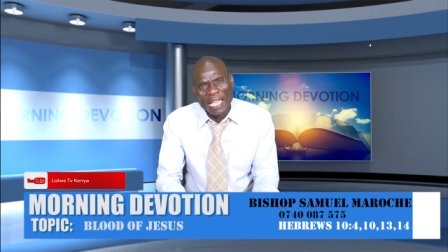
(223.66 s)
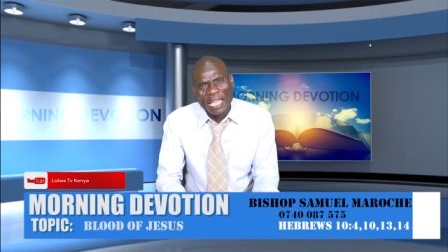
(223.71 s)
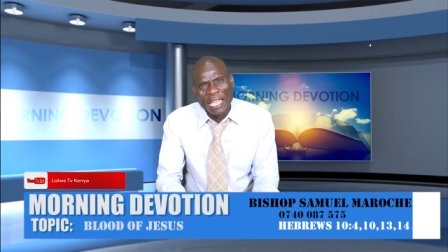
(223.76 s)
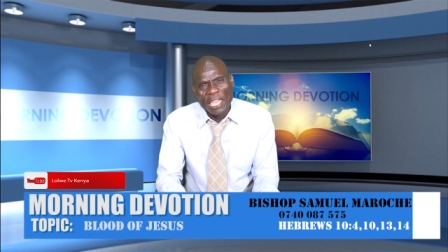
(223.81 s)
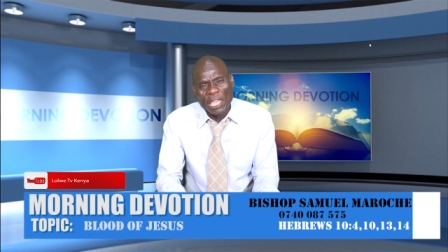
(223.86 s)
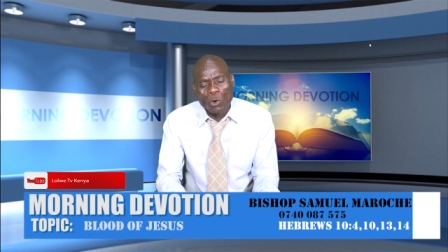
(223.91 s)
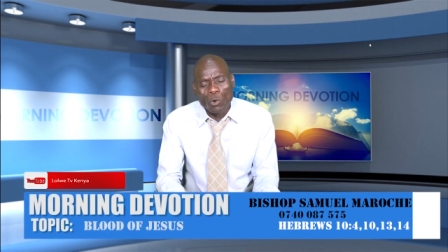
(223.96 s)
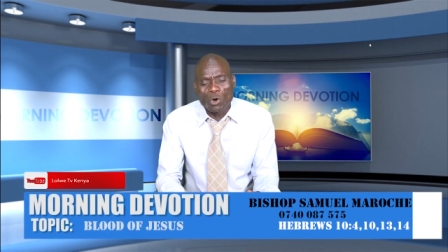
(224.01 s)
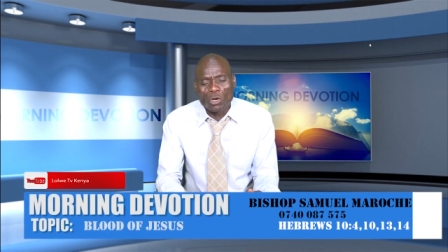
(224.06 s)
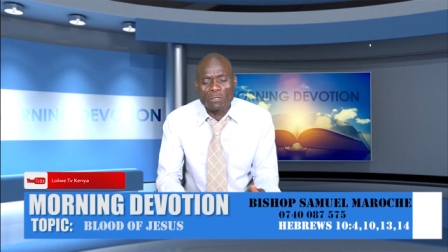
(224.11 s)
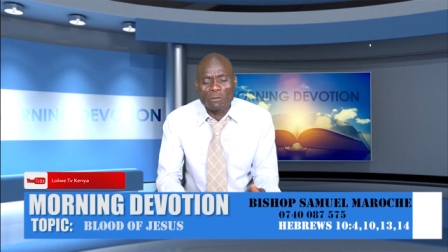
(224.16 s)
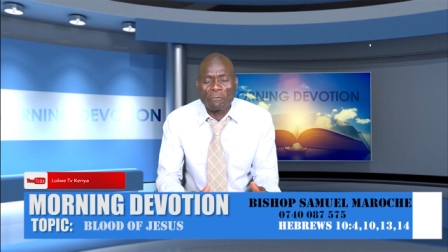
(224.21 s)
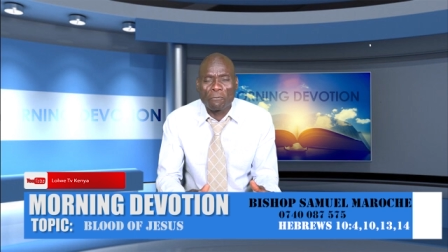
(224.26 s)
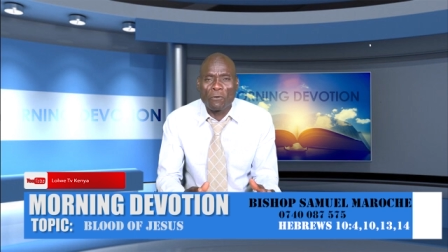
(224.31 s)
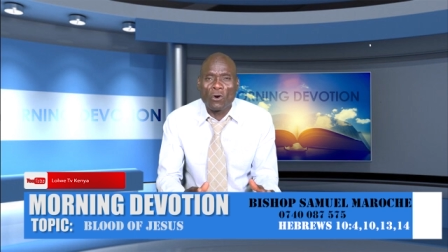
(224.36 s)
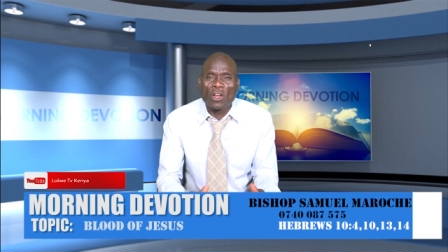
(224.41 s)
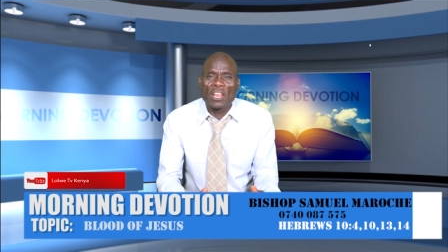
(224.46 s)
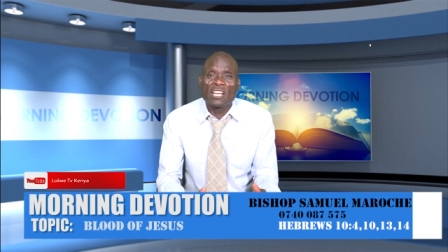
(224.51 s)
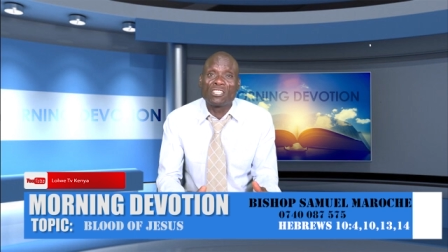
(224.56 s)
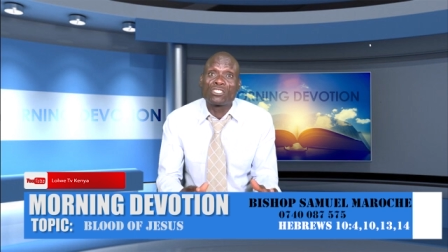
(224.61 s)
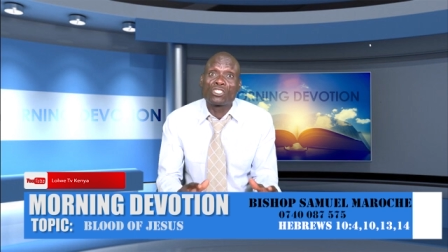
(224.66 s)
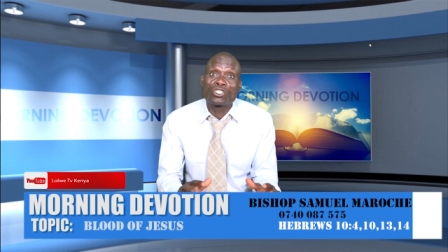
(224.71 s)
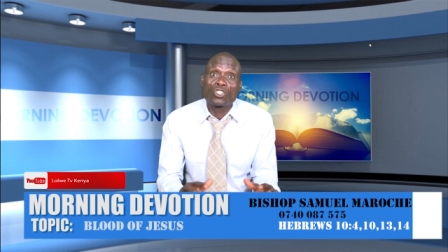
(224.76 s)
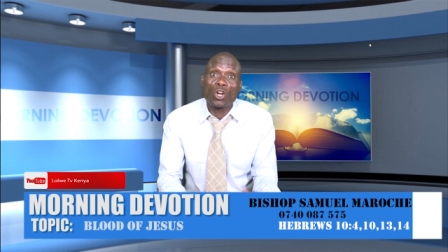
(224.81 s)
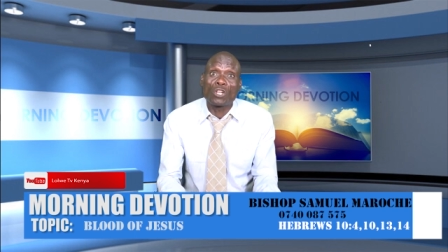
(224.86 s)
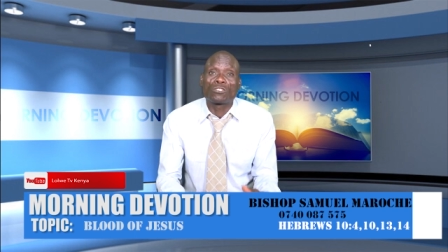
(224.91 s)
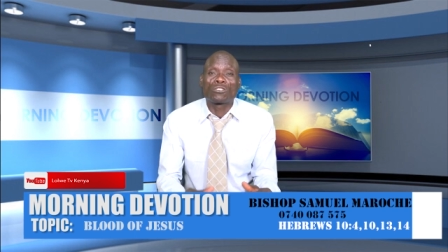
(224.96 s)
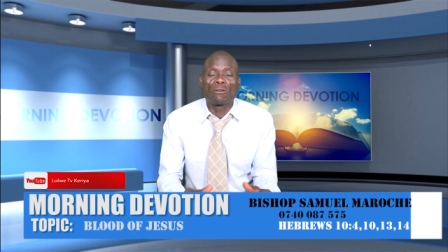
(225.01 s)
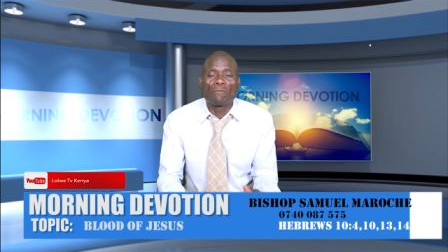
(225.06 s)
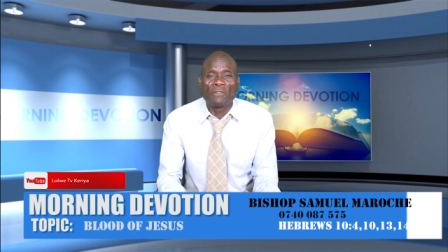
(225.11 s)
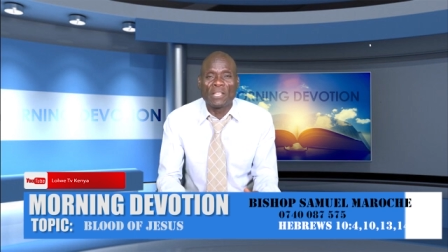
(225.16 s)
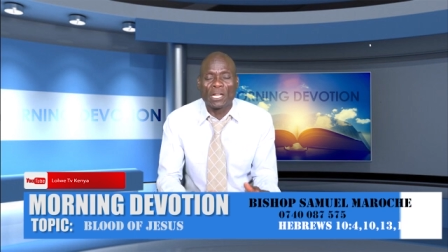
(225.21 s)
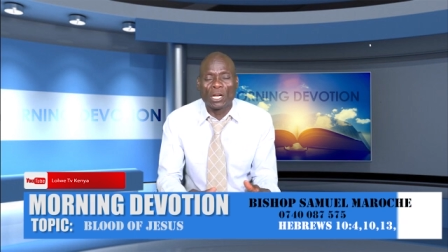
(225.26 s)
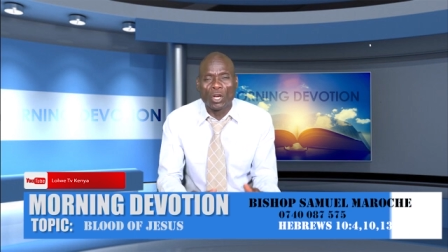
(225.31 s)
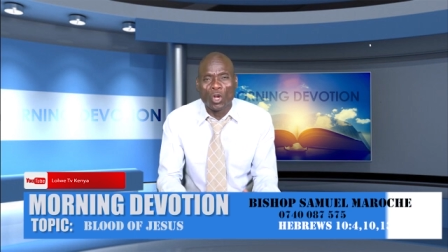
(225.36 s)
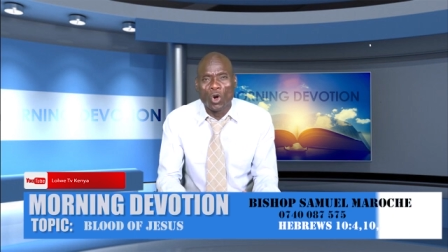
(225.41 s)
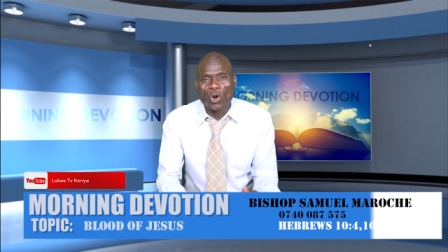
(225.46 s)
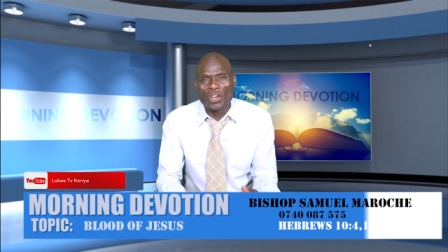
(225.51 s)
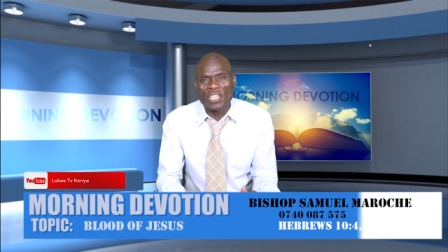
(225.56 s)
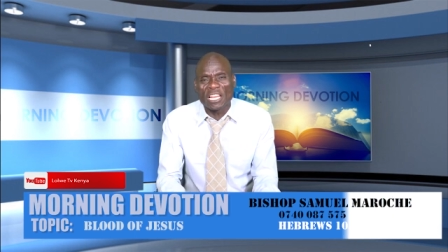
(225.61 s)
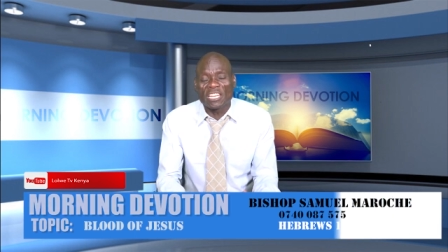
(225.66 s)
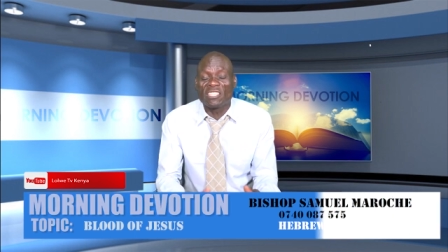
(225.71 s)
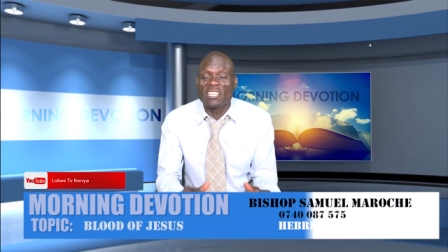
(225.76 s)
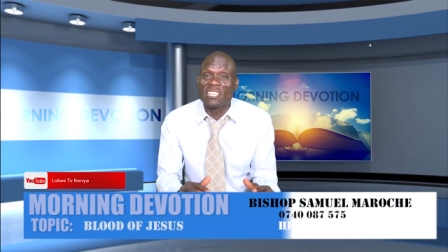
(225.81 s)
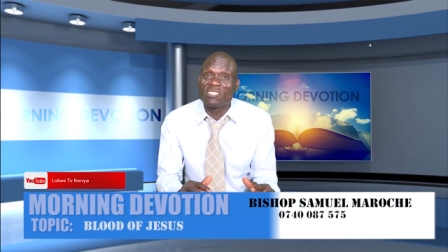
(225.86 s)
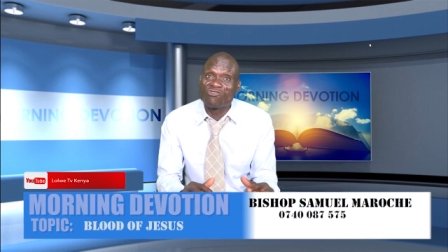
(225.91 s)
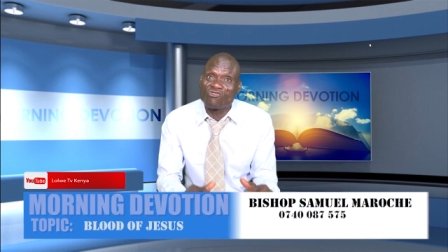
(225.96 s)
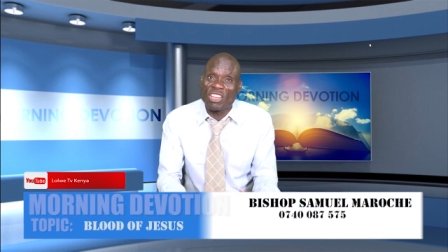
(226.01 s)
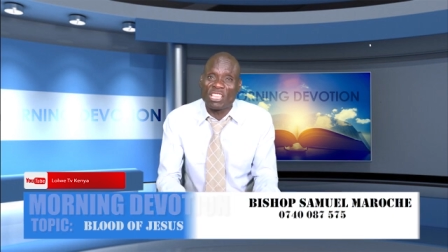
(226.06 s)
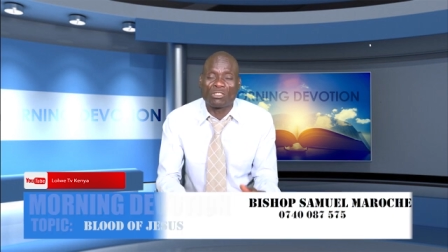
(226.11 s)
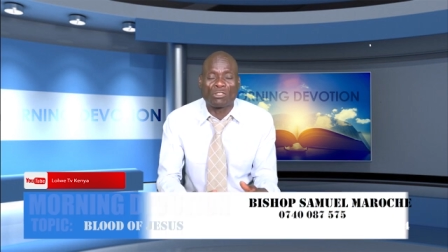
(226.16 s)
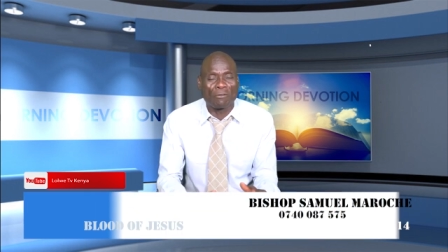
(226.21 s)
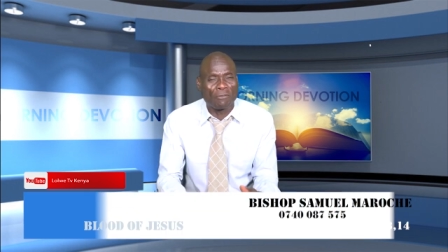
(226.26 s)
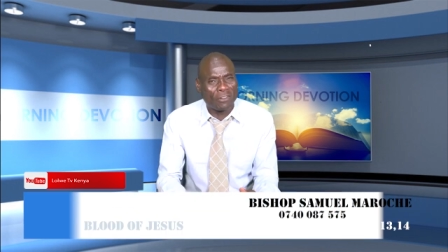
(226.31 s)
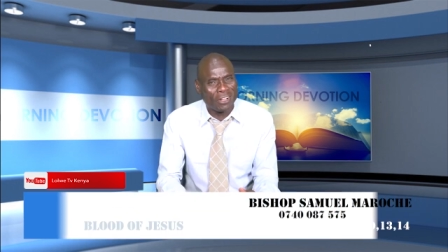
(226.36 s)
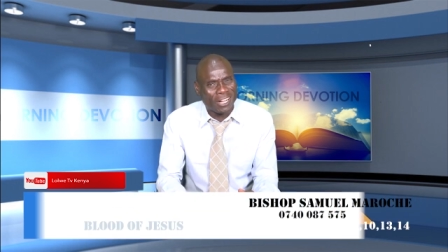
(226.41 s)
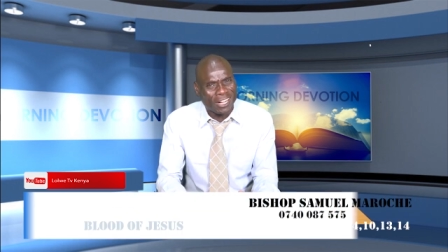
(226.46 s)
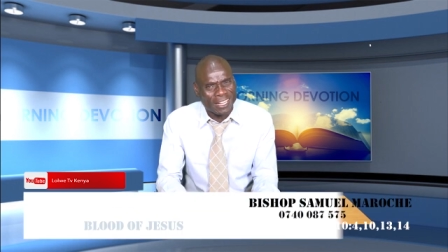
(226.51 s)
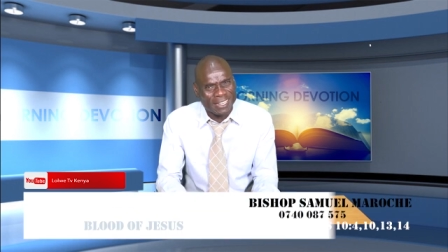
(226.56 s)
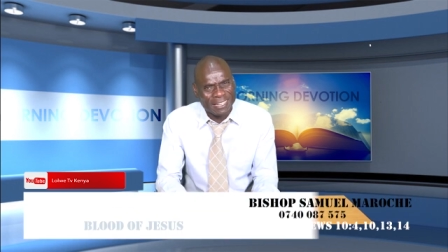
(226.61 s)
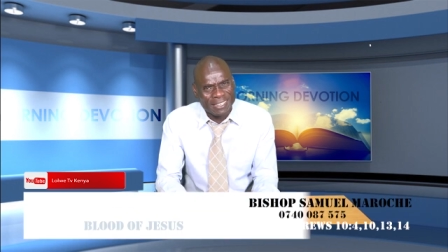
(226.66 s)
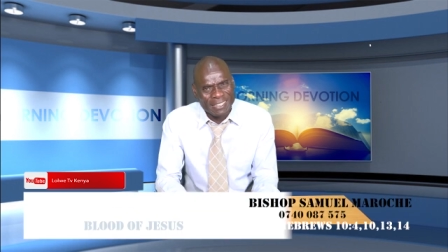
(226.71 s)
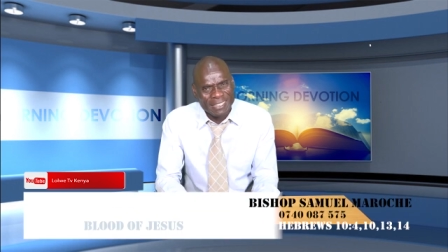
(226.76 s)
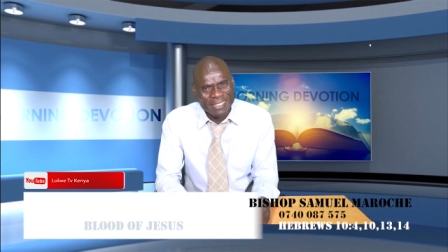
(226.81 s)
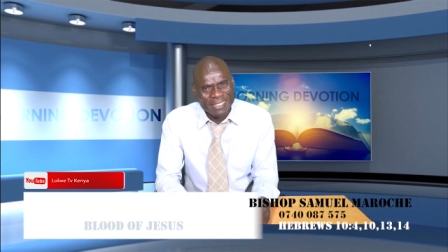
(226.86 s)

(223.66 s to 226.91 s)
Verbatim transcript: he was fallen short of the glory and the grace of God.